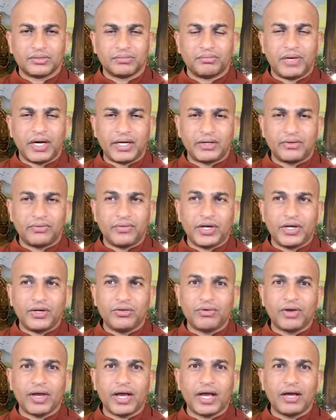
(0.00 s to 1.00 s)
But when
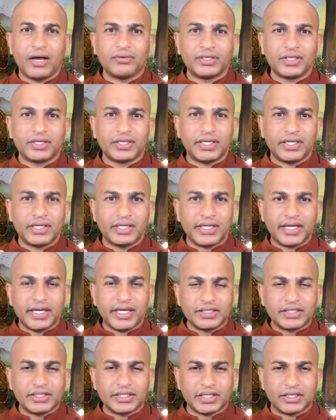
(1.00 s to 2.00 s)
you have the
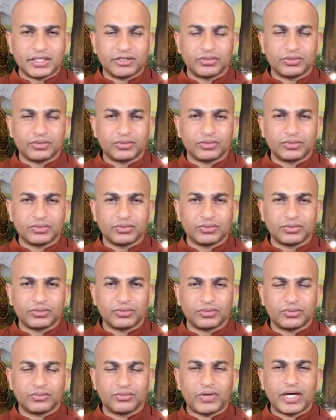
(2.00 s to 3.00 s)
intention to
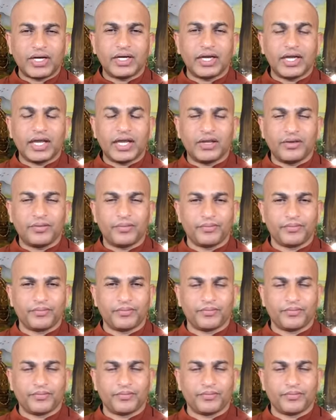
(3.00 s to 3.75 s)
one day